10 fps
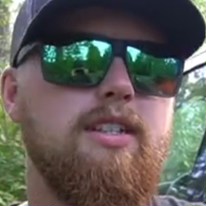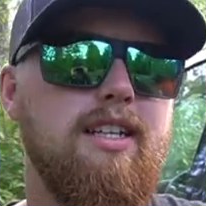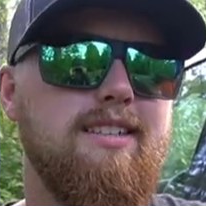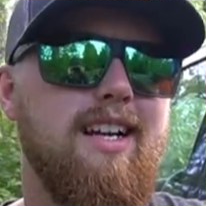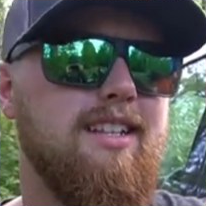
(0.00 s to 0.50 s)

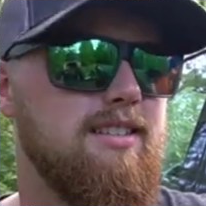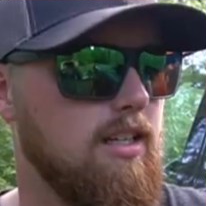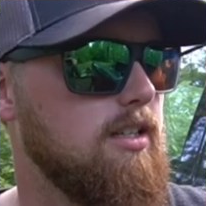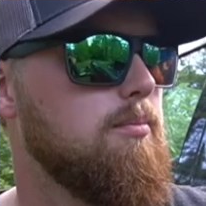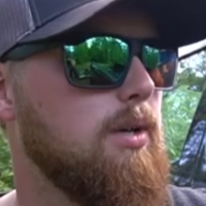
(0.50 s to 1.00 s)
days kind of
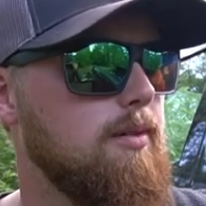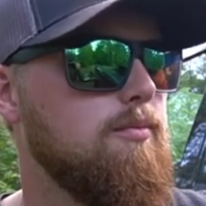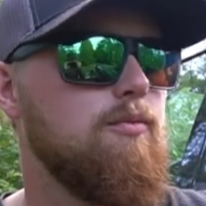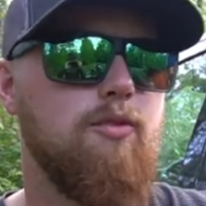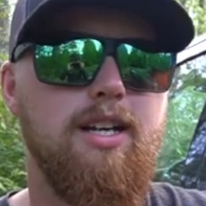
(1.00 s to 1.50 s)
suck but
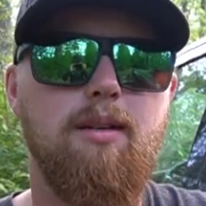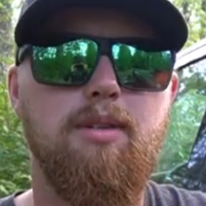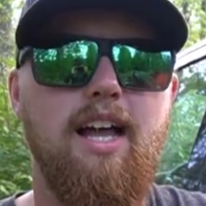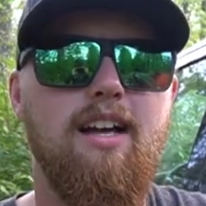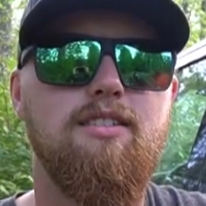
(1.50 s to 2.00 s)
we had a
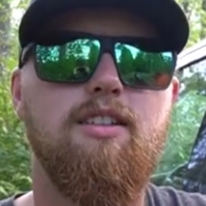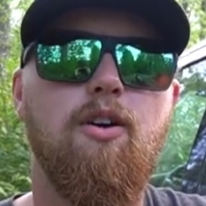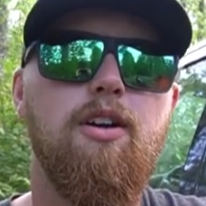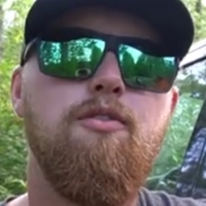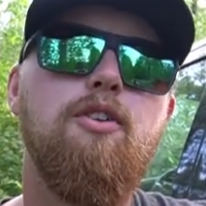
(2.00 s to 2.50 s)
blast. So
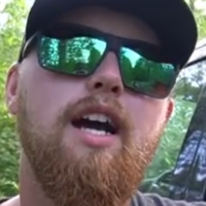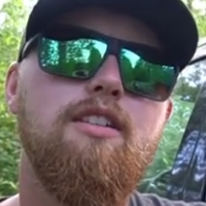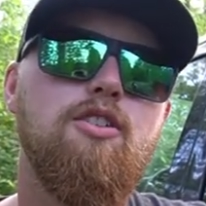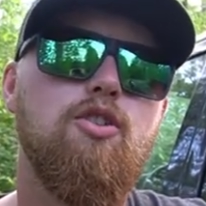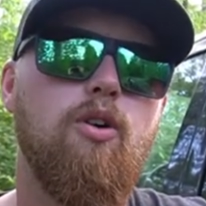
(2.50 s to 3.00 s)
if you guys
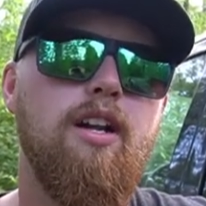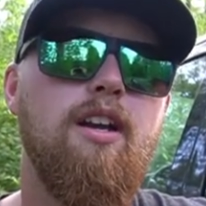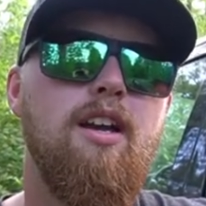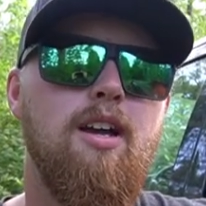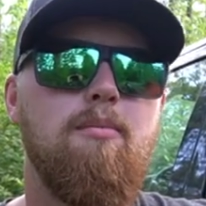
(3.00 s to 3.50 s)
enjoyed,
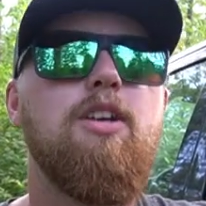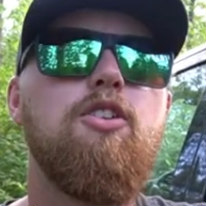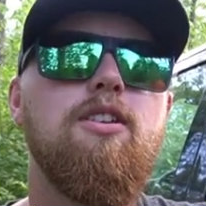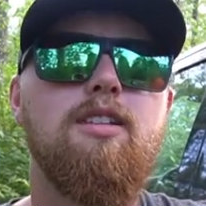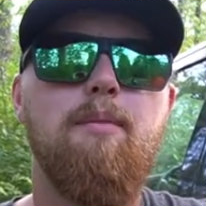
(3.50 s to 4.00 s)
make sure
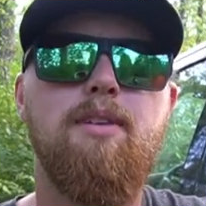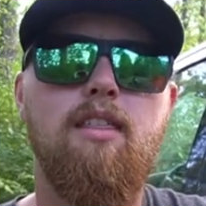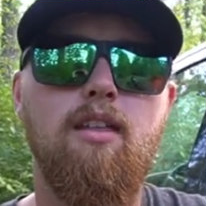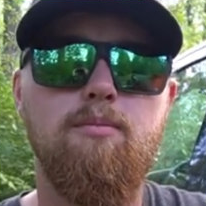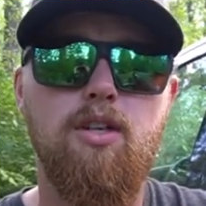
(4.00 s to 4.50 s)
to slap that
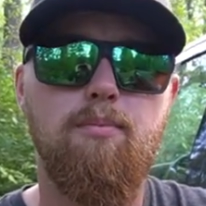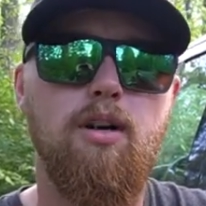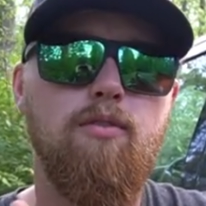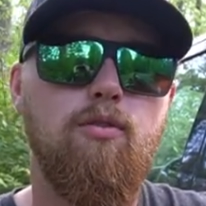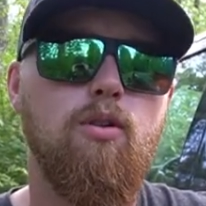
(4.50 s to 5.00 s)
thumbs up
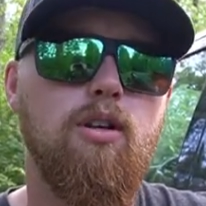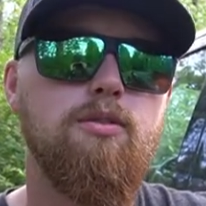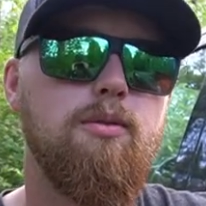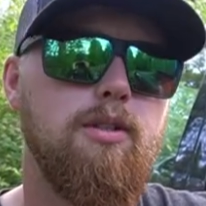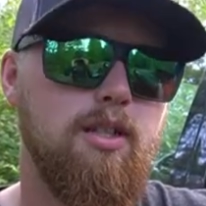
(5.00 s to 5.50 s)
button for us.
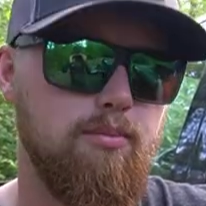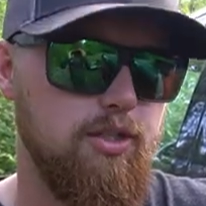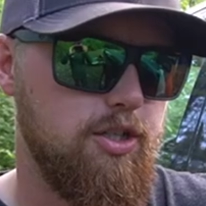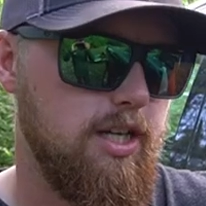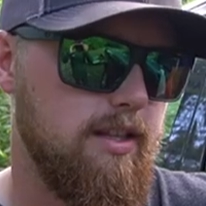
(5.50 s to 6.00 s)
We'd really
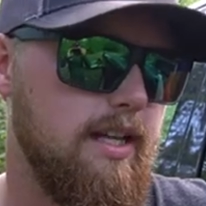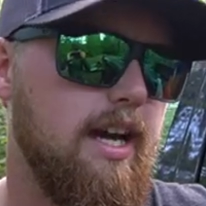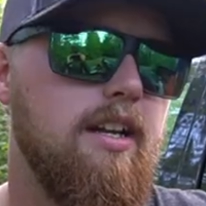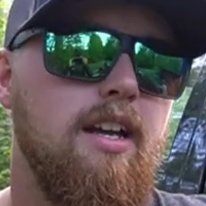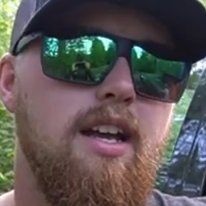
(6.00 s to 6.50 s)
appreciate that.